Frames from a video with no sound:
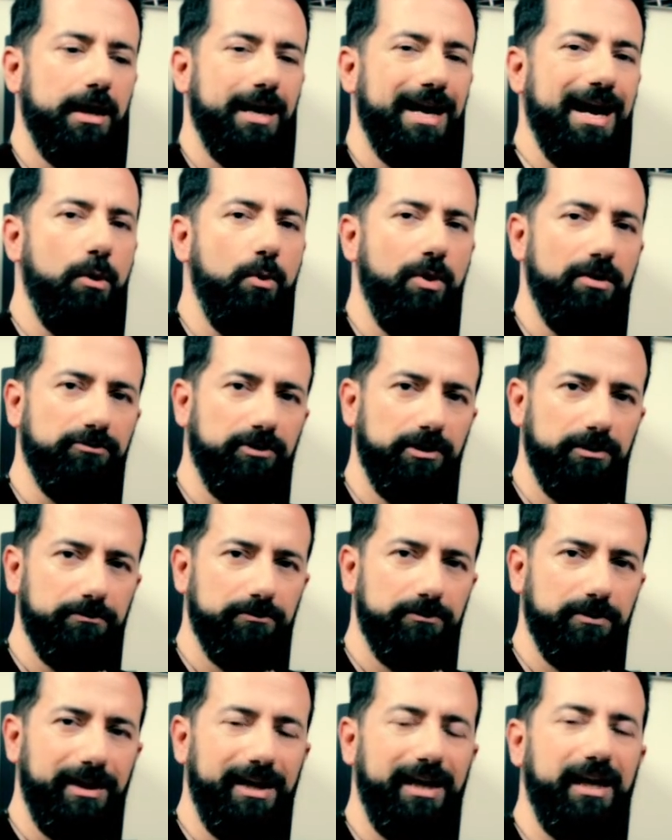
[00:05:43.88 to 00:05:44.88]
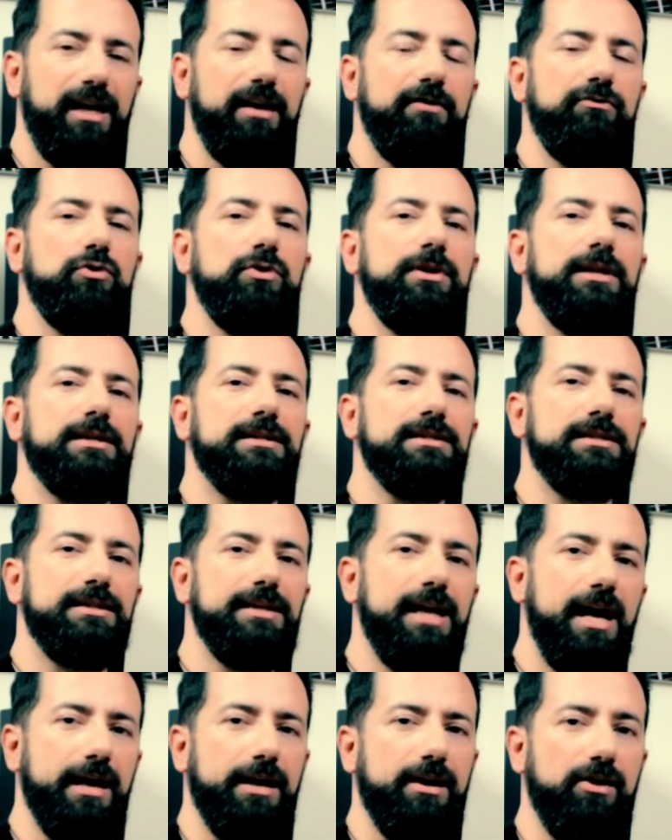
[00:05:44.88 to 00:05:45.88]
However, if you get
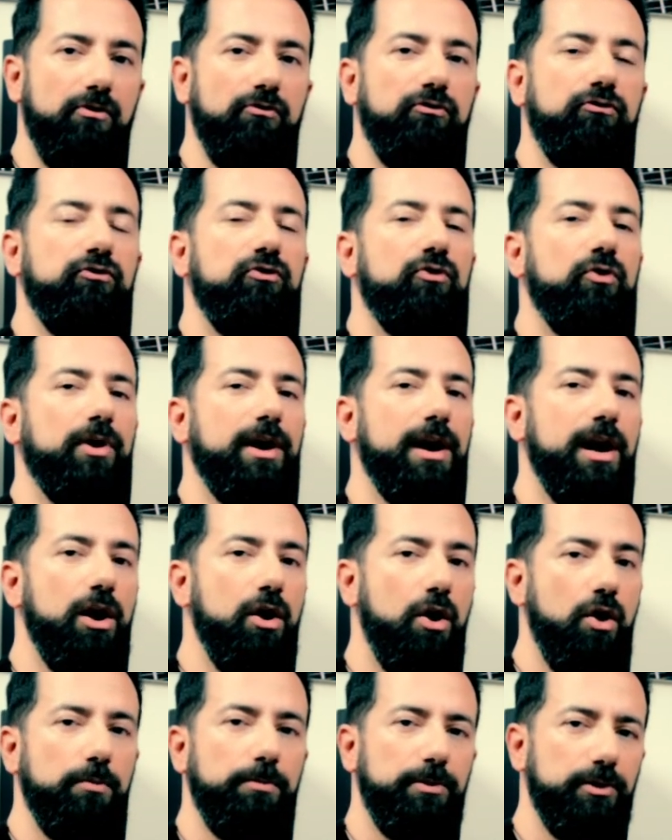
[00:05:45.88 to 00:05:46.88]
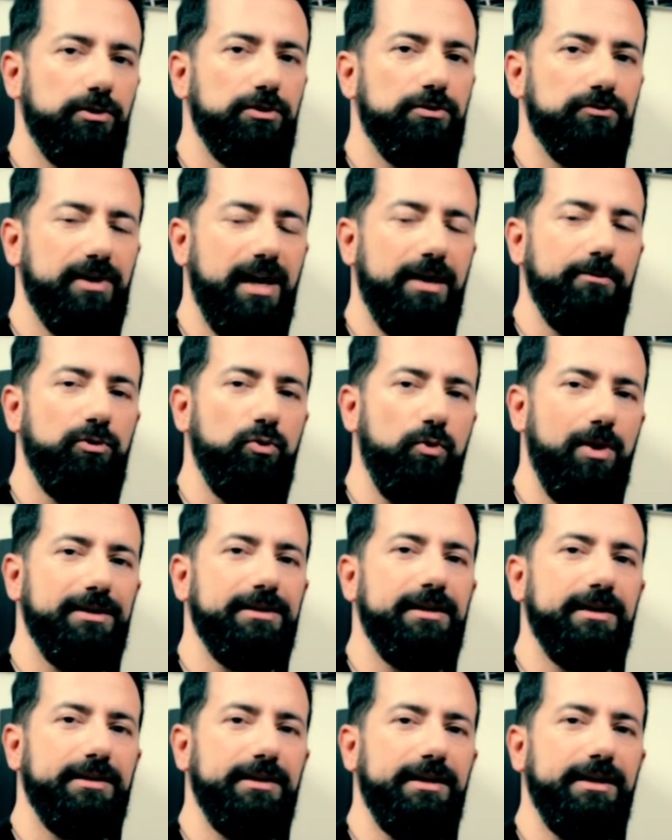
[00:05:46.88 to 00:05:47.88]
stuck for a long period of time in one
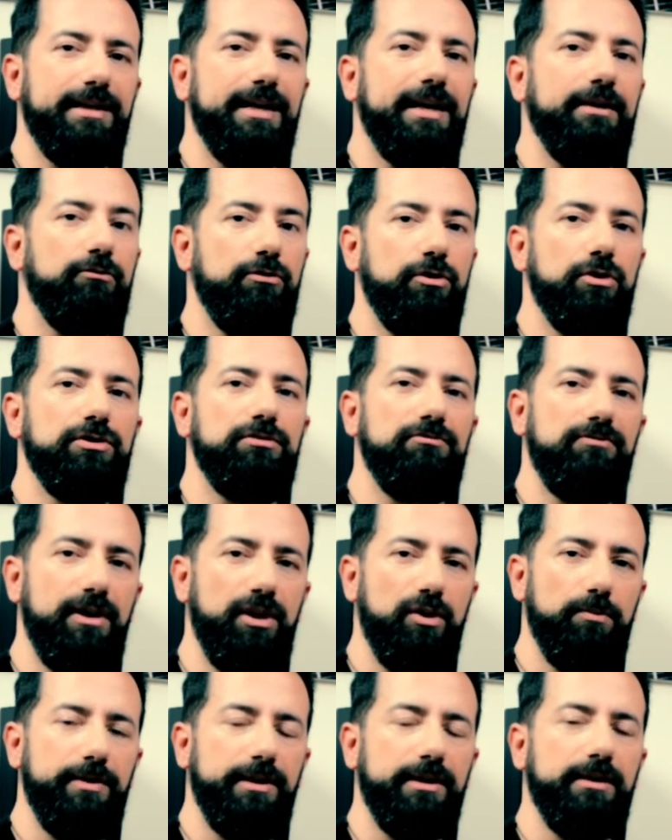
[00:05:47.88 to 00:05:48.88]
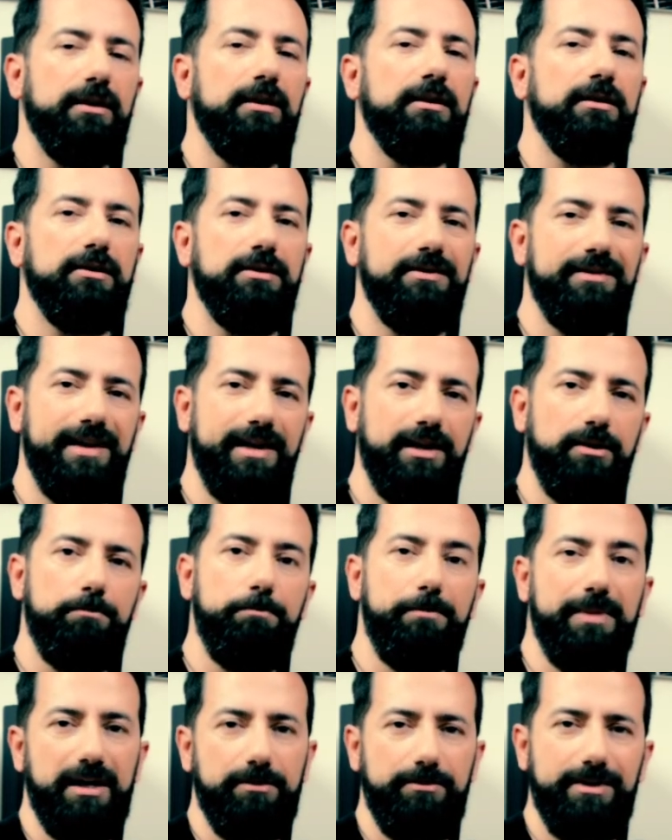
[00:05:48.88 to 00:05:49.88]
technique and you're not developing, then
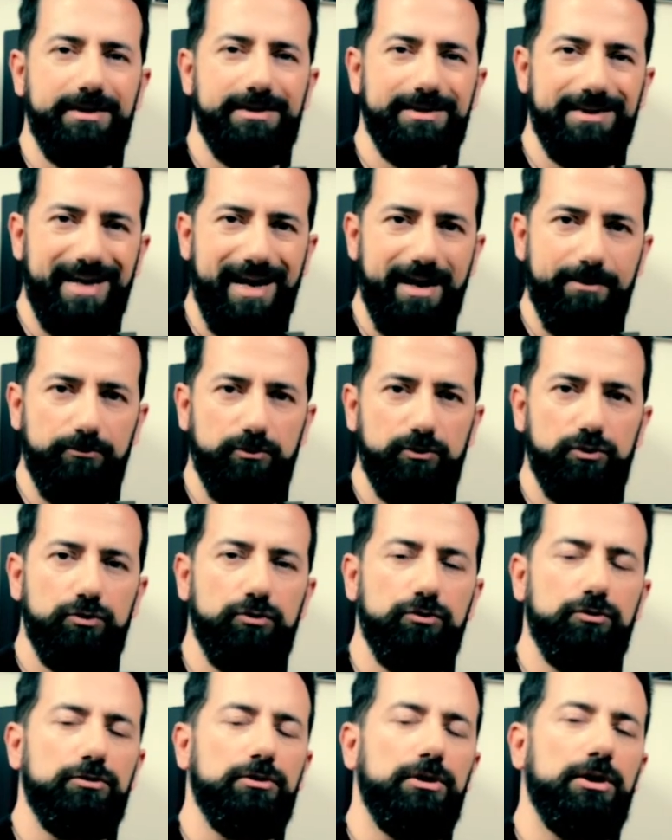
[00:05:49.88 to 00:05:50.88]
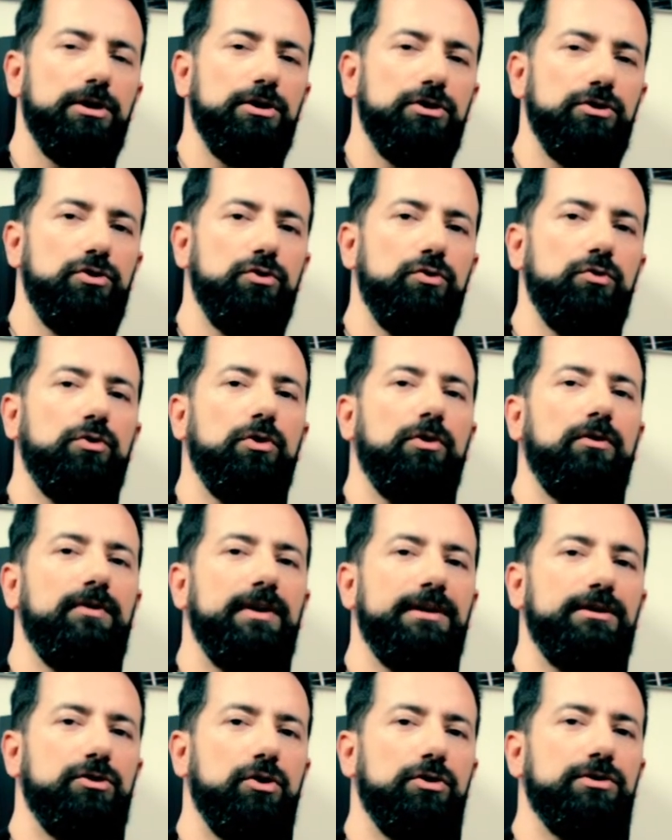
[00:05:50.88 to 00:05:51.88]
maybe it's time to do
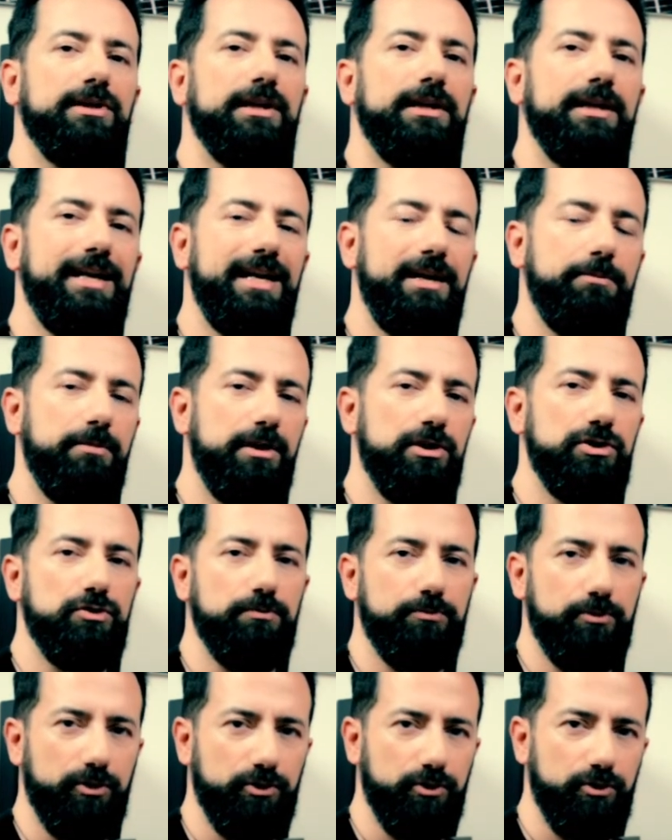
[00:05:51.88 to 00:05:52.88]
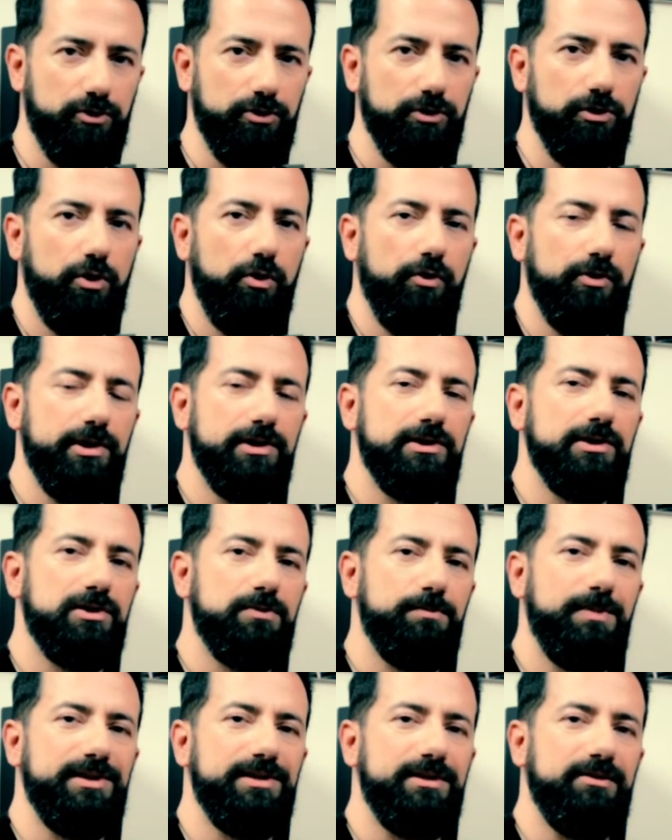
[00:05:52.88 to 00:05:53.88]
the total immersion protocol on this
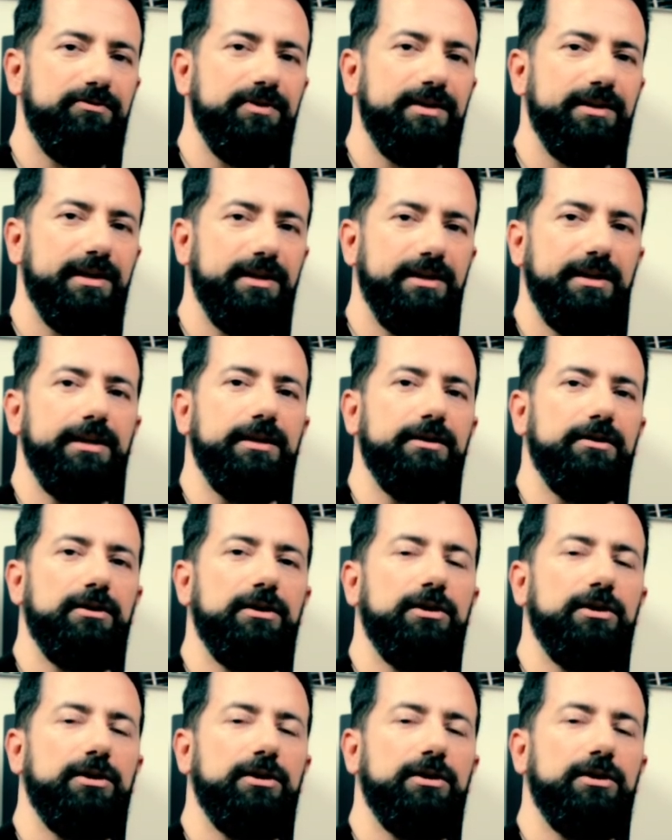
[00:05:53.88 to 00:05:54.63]
specific technique.